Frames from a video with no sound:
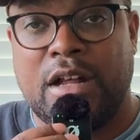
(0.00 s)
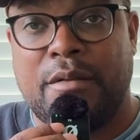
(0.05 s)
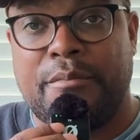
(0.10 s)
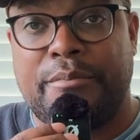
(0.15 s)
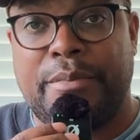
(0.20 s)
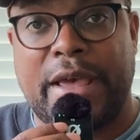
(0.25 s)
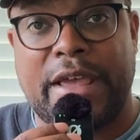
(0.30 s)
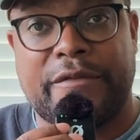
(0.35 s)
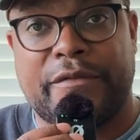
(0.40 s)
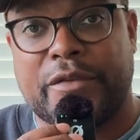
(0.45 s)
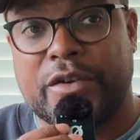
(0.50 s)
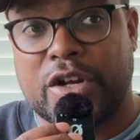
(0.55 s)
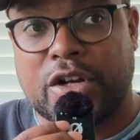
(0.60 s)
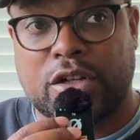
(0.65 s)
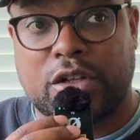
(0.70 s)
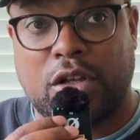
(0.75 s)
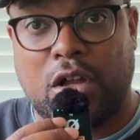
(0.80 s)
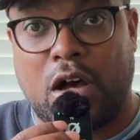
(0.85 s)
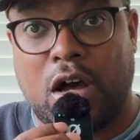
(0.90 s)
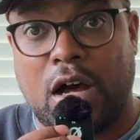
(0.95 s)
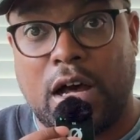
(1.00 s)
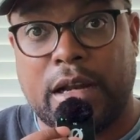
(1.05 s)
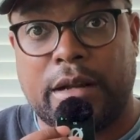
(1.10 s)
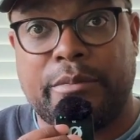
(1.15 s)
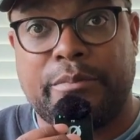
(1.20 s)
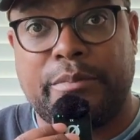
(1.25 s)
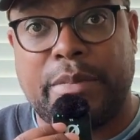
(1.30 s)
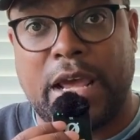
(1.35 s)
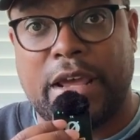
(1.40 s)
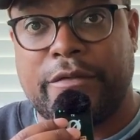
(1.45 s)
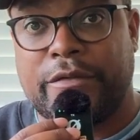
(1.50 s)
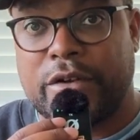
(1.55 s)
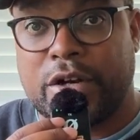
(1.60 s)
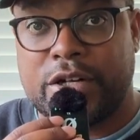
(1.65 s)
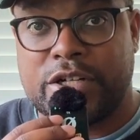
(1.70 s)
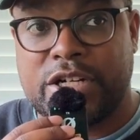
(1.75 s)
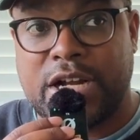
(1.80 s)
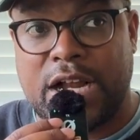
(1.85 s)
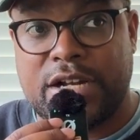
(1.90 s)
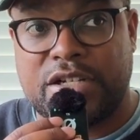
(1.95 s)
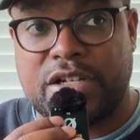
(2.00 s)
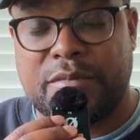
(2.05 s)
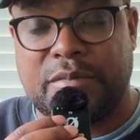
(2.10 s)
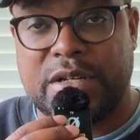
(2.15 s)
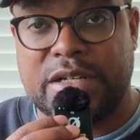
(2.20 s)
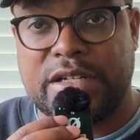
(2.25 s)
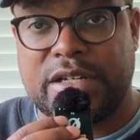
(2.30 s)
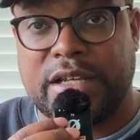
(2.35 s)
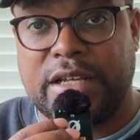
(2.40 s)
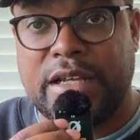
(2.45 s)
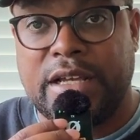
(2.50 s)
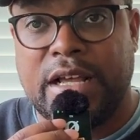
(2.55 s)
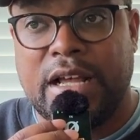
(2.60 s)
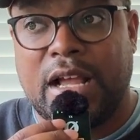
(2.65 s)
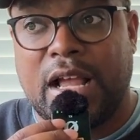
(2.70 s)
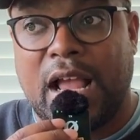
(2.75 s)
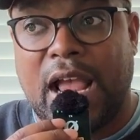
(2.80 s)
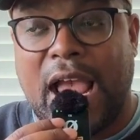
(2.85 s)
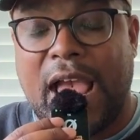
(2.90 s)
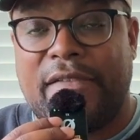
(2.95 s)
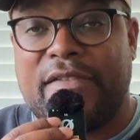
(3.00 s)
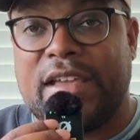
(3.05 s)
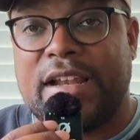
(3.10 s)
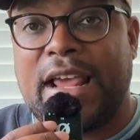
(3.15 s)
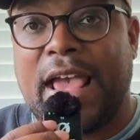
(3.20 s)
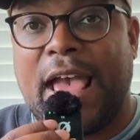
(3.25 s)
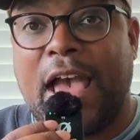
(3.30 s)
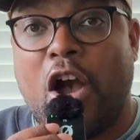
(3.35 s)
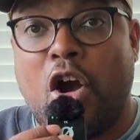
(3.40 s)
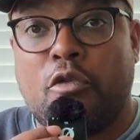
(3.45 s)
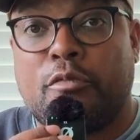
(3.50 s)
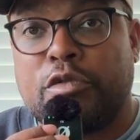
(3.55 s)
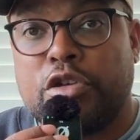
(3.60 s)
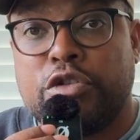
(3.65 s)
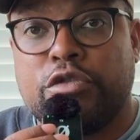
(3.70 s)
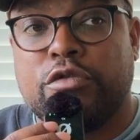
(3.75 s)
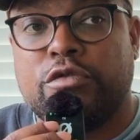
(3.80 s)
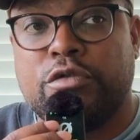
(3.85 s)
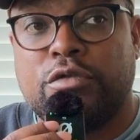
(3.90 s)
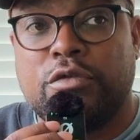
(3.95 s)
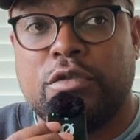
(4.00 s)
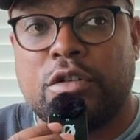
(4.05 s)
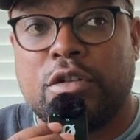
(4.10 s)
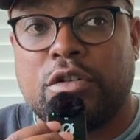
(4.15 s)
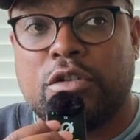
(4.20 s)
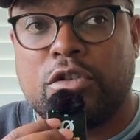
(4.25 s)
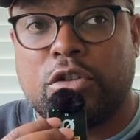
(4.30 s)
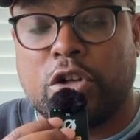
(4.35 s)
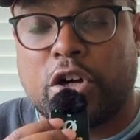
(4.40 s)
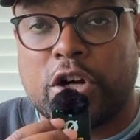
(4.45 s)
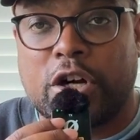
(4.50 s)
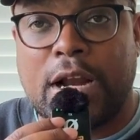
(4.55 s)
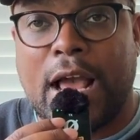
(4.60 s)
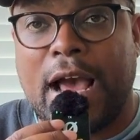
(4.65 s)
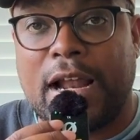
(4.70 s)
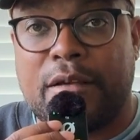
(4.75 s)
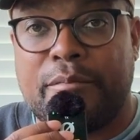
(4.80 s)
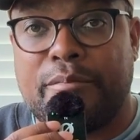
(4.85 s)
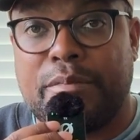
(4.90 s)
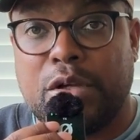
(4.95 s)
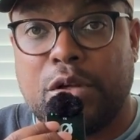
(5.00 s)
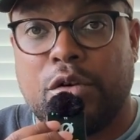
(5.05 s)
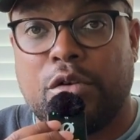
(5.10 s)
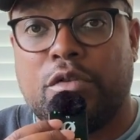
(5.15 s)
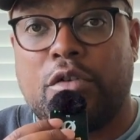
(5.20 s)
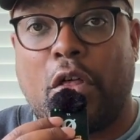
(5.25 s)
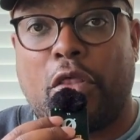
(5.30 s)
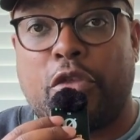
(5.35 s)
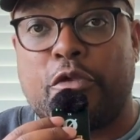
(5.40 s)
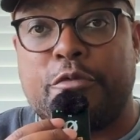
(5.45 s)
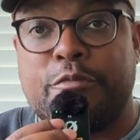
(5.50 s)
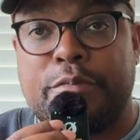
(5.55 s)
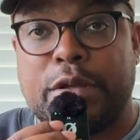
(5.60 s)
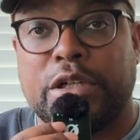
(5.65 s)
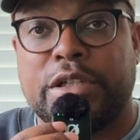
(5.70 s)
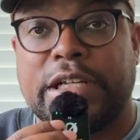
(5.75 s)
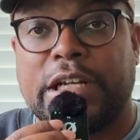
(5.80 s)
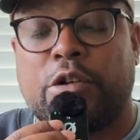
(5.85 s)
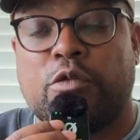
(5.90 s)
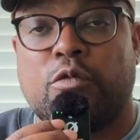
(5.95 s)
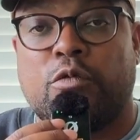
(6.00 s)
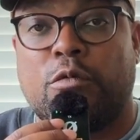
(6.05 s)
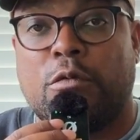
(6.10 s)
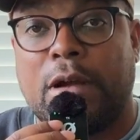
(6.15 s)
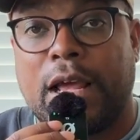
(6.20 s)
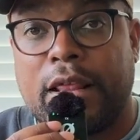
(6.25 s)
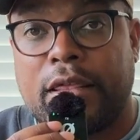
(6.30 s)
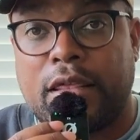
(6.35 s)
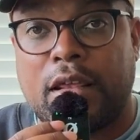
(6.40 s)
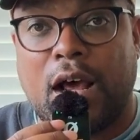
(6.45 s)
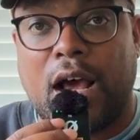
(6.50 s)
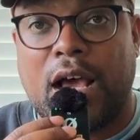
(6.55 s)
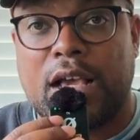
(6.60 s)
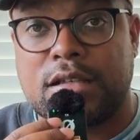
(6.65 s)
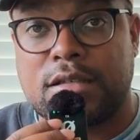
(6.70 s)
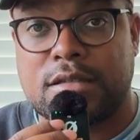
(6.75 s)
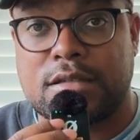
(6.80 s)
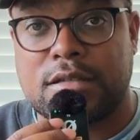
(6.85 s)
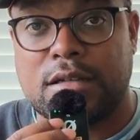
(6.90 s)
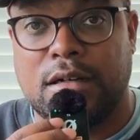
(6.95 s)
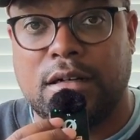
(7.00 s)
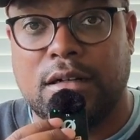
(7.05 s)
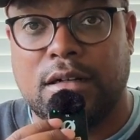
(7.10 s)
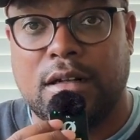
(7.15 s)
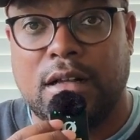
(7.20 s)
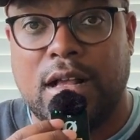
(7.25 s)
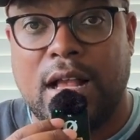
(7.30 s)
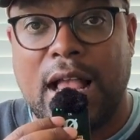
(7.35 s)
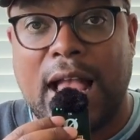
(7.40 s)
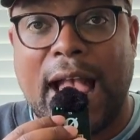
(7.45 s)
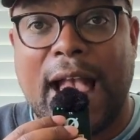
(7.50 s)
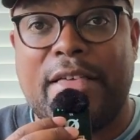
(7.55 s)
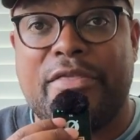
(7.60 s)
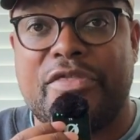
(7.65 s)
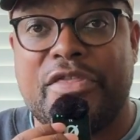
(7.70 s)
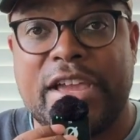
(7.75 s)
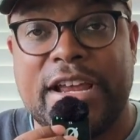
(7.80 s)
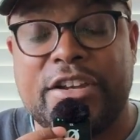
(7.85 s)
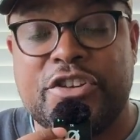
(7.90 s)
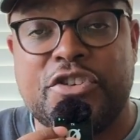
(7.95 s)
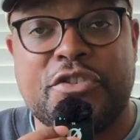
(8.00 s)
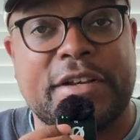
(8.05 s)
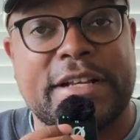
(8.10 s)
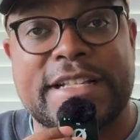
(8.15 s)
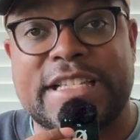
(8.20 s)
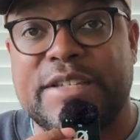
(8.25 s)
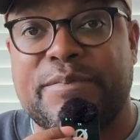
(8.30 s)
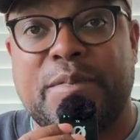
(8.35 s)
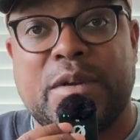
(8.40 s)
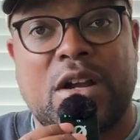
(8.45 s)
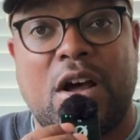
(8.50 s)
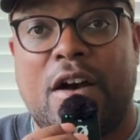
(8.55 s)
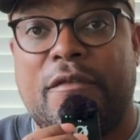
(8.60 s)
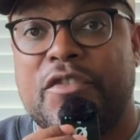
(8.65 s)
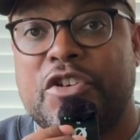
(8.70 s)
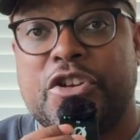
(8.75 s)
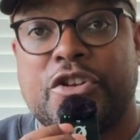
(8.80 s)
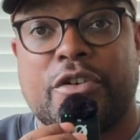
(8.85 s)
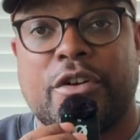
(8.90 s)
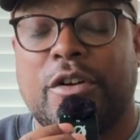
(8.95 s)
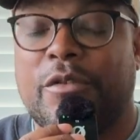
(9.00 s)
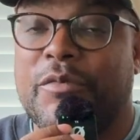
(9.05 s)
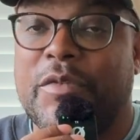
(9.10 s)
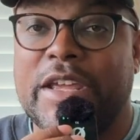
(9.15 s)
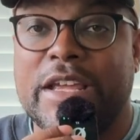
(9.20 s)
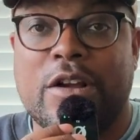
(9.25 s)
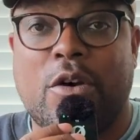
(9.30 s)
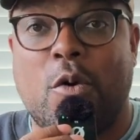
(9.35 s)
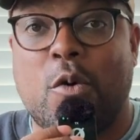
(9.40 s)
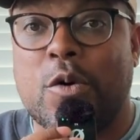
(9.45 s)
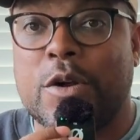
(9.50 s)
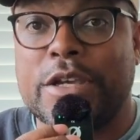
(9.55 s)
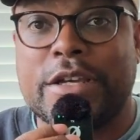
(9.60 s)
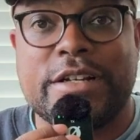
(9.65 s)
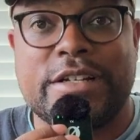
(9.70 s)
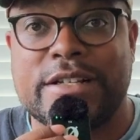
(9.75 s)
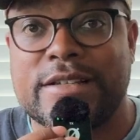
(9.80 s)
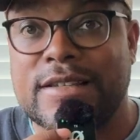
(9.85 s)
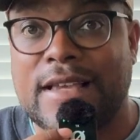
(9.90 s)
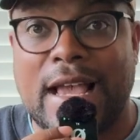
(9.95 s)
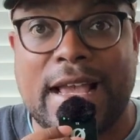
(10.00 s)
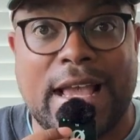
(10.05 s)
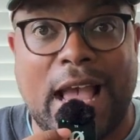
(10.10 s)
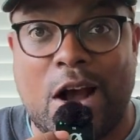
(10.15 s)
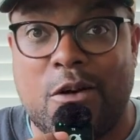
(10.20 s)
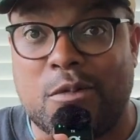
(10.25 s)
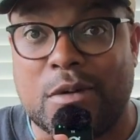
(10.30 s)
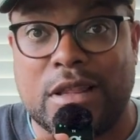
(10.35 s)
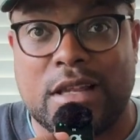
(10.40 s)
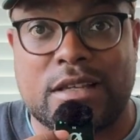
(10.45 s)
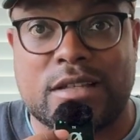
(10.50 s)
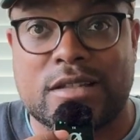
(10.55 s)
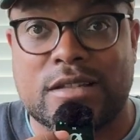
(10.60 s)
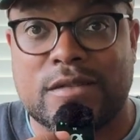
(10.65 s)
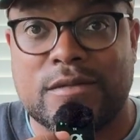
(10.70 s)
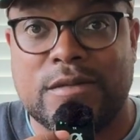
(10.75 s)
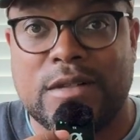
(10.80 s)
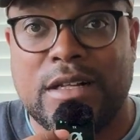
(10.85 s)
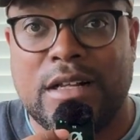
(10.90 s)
pay for your Claude, pay for your Chat GPT, and then help you learn how to build through building with us. And then you can spin off and do your own thing, or you can just hang out with us.